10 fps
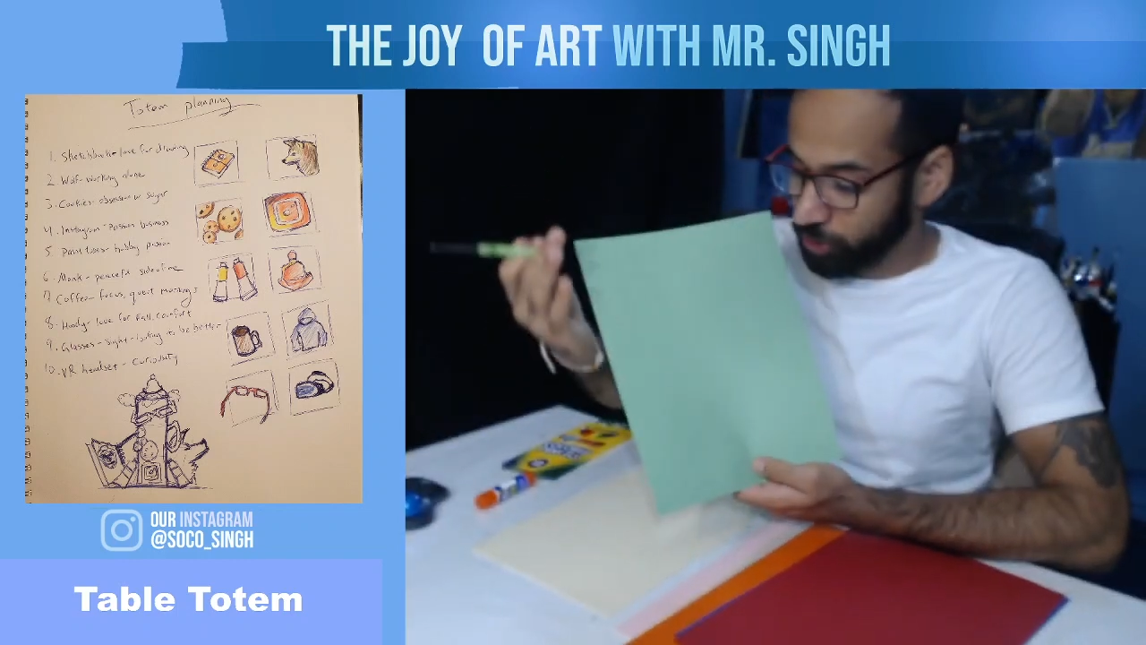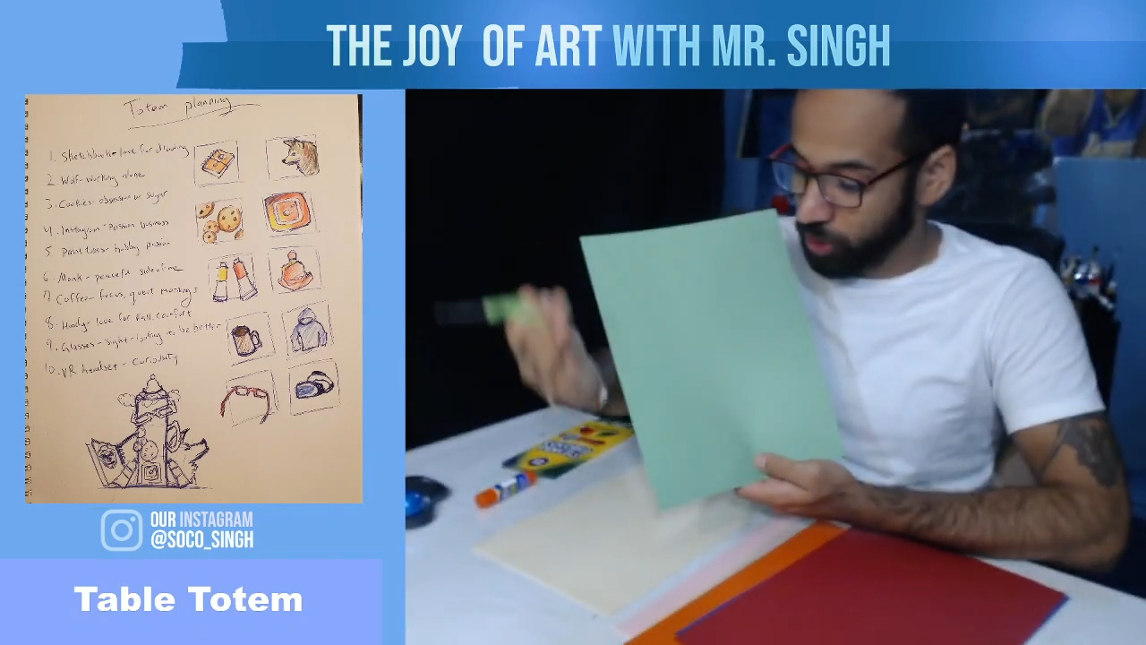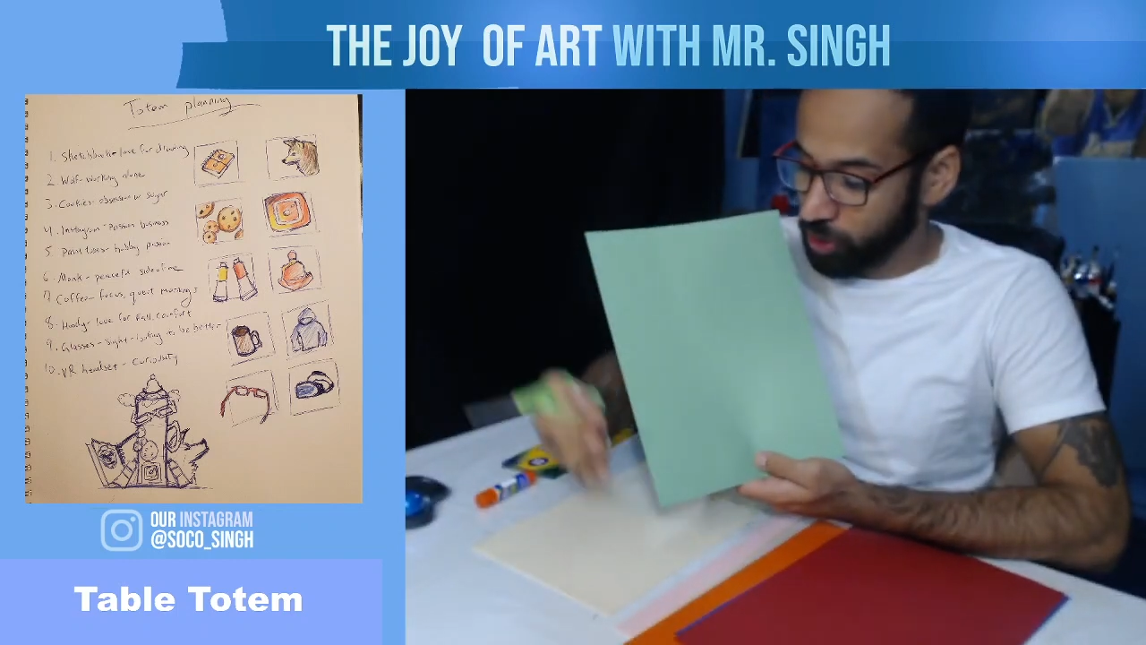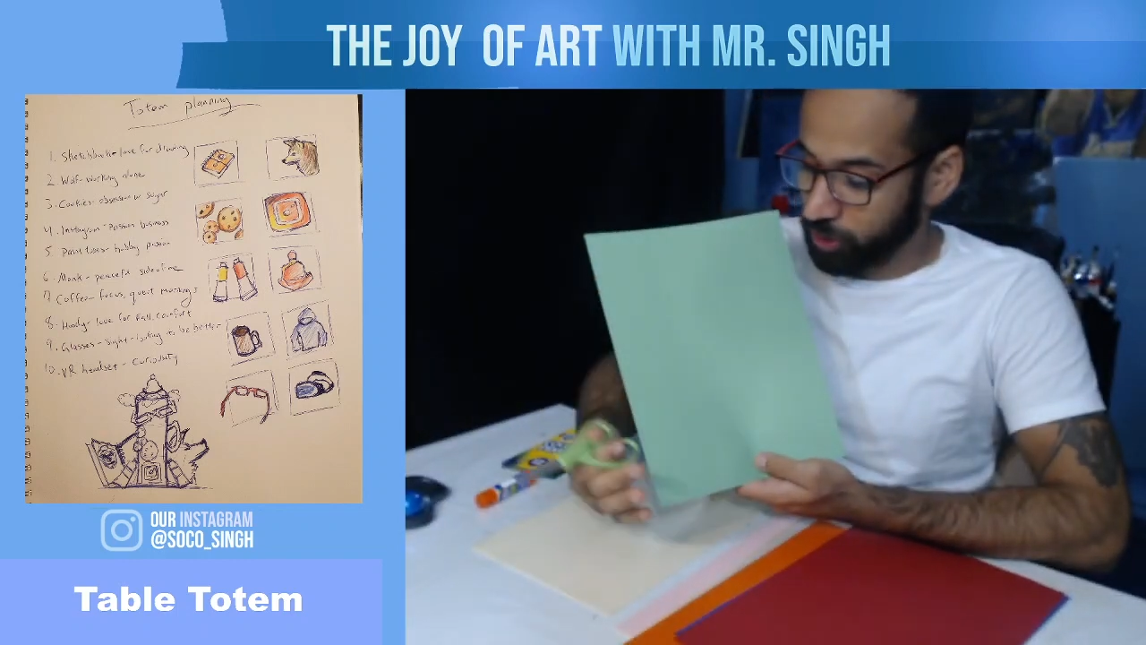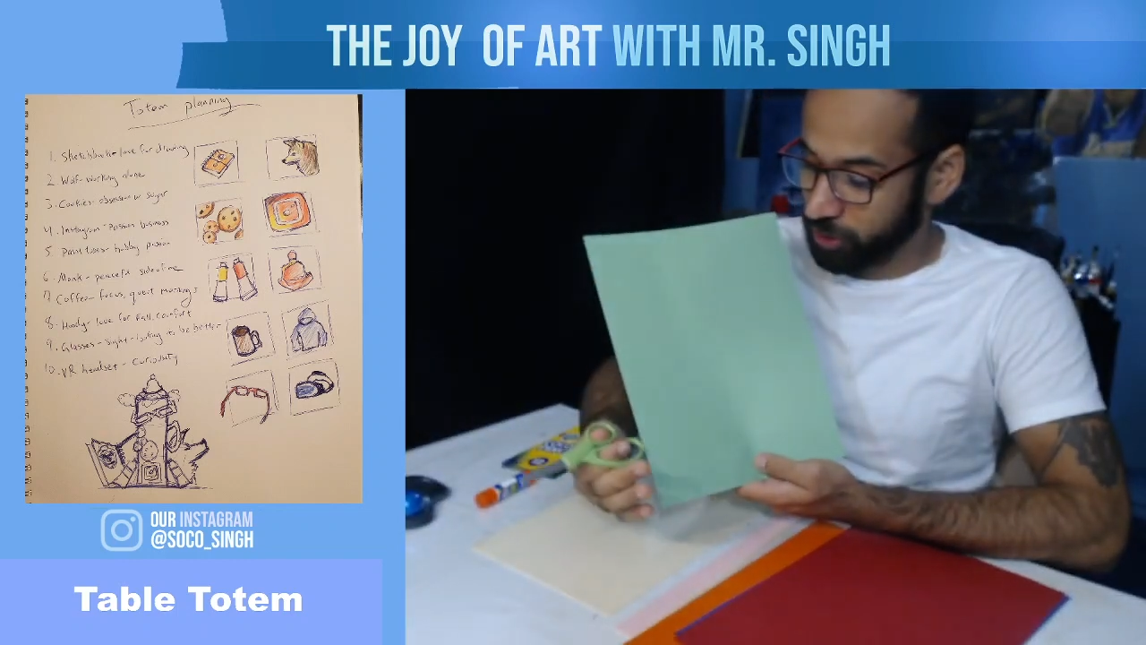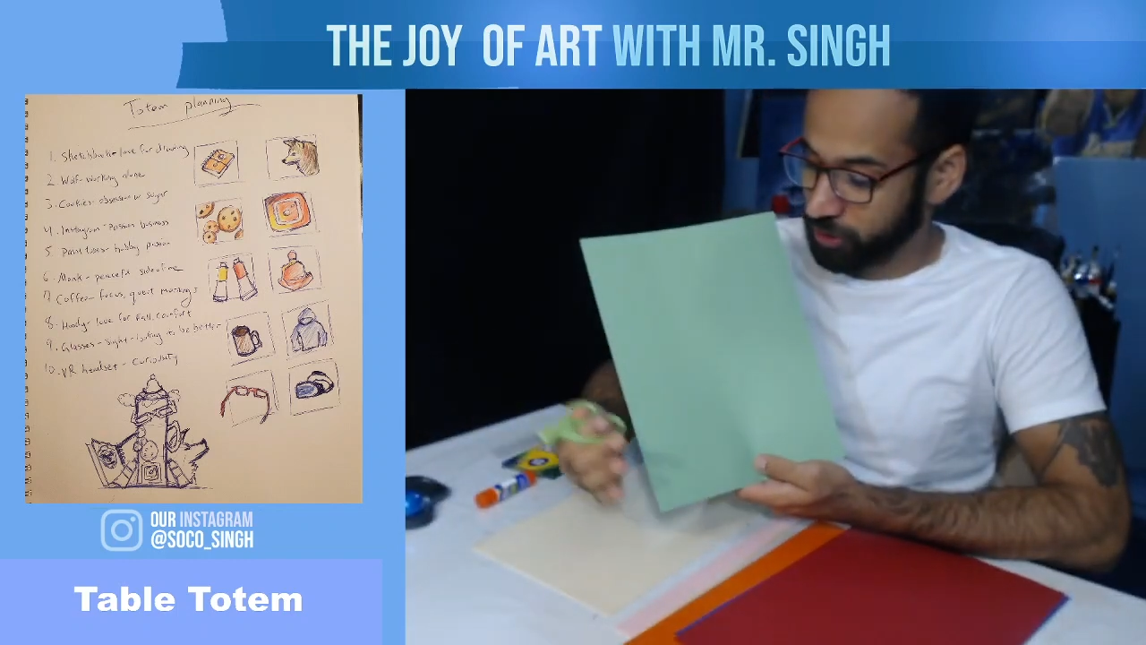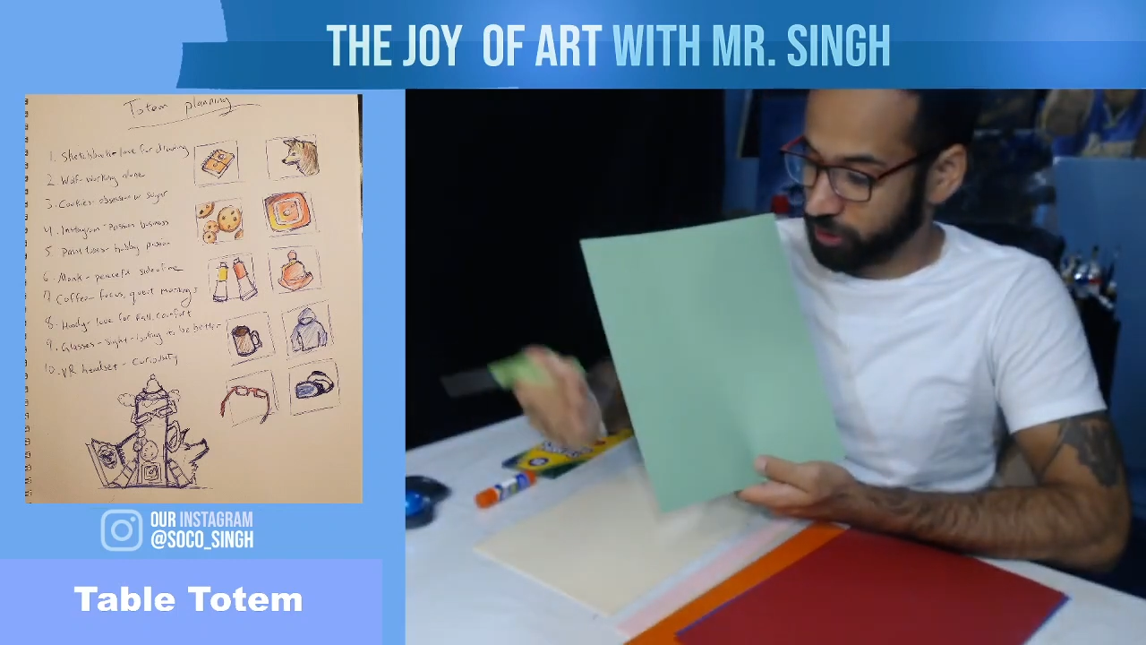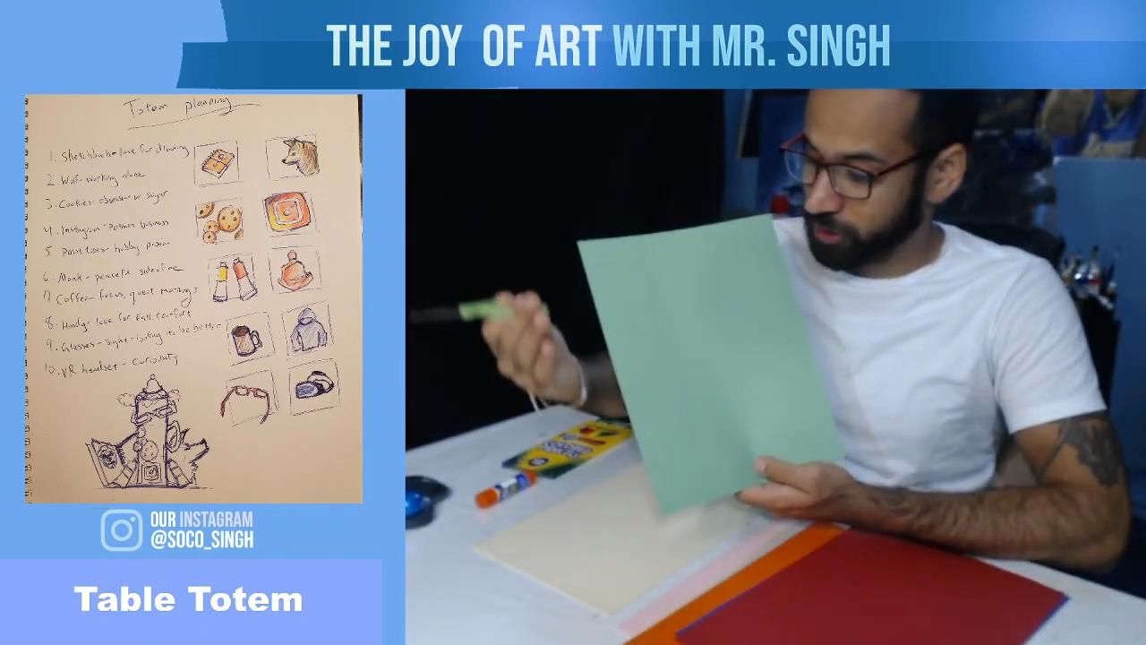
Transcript: tall this is.